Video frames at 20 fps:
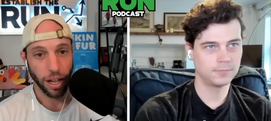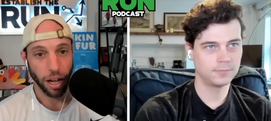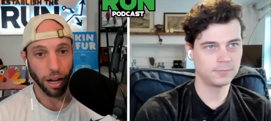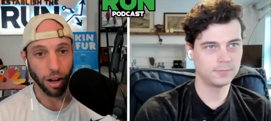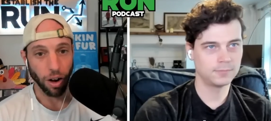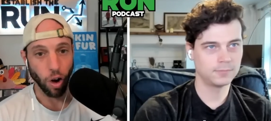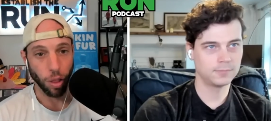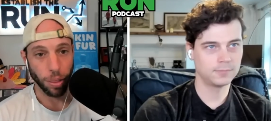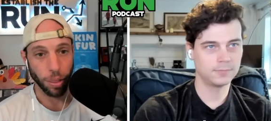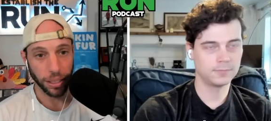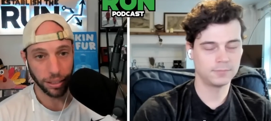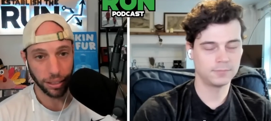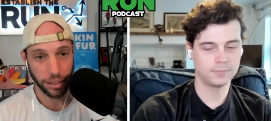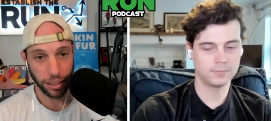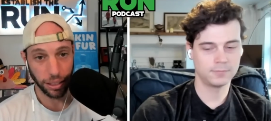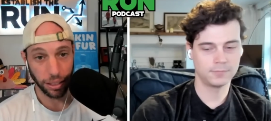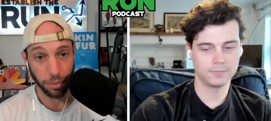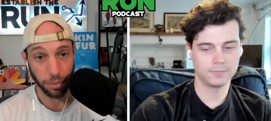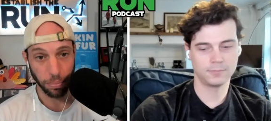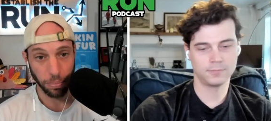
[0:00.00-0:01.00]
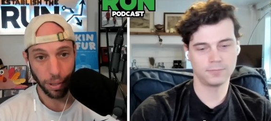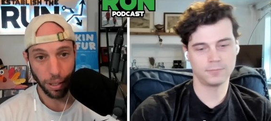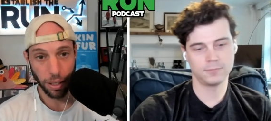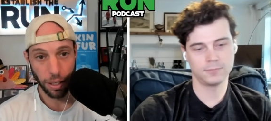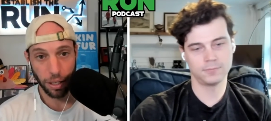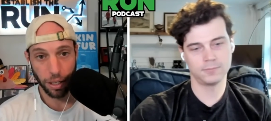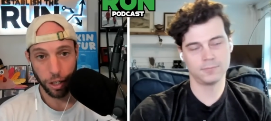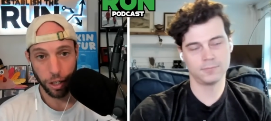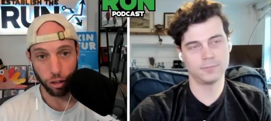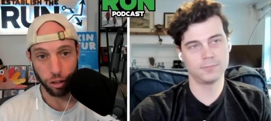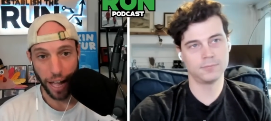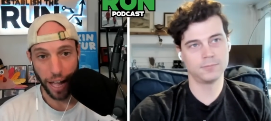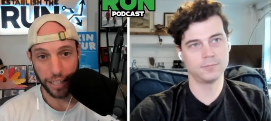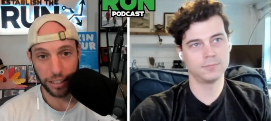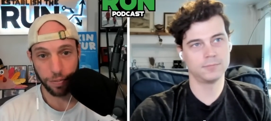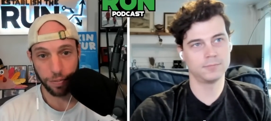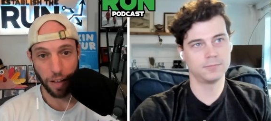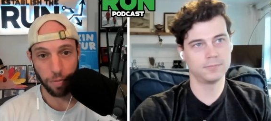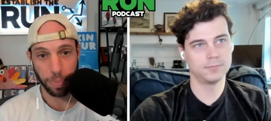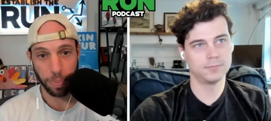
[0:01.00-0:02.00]
Speaker 1: Uh, on this team, your last
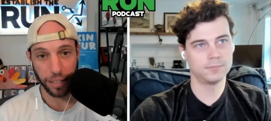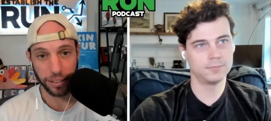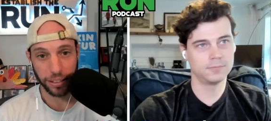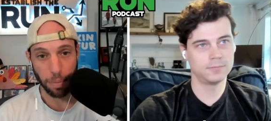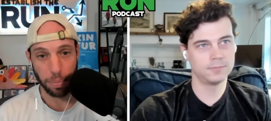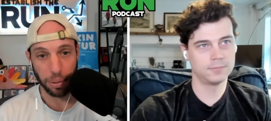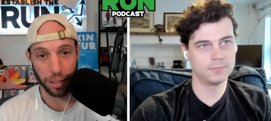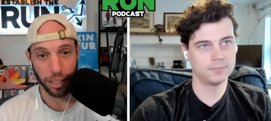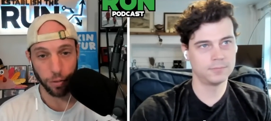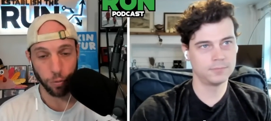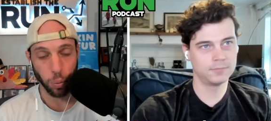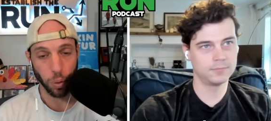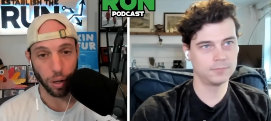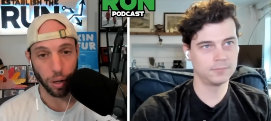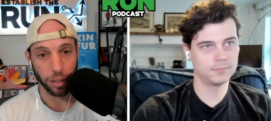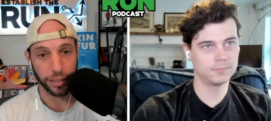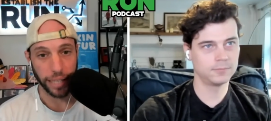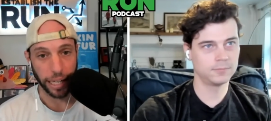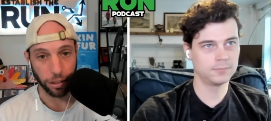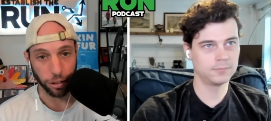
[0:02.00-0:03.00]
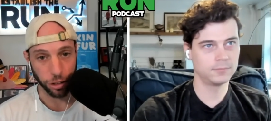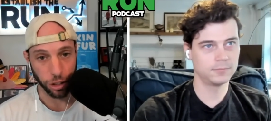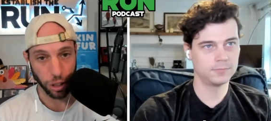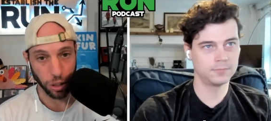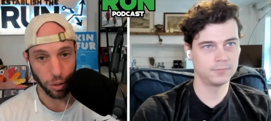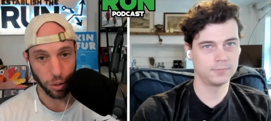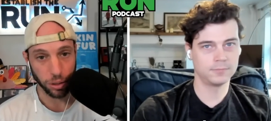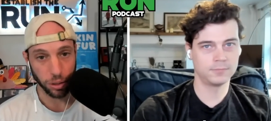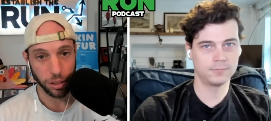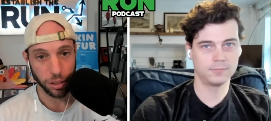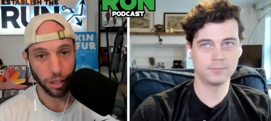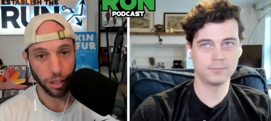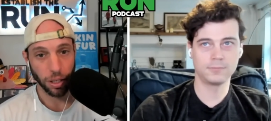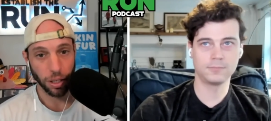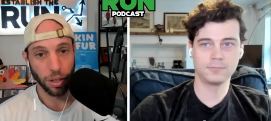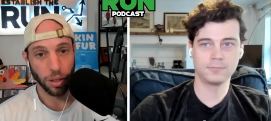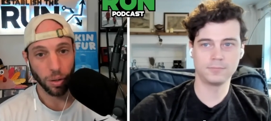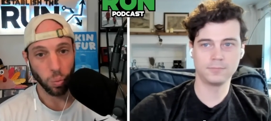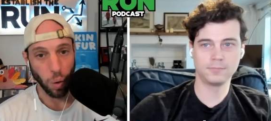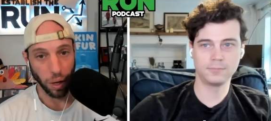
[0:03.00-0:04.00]
five picks, I believe, were Daniel Jones,
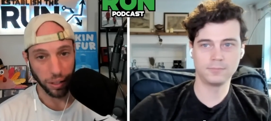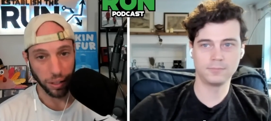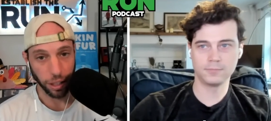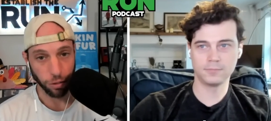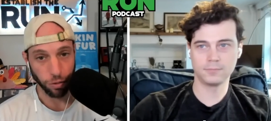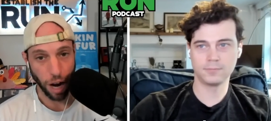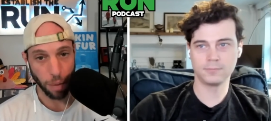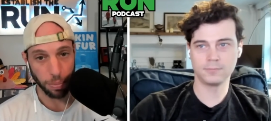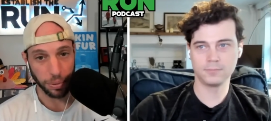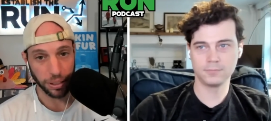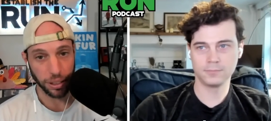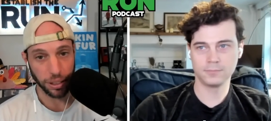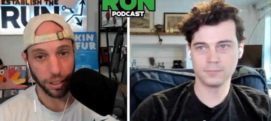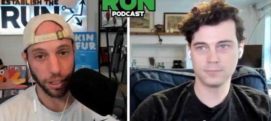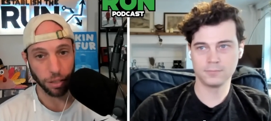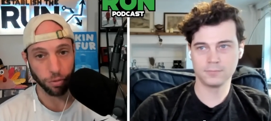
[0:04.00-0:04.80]
Wan'Dale Robinson,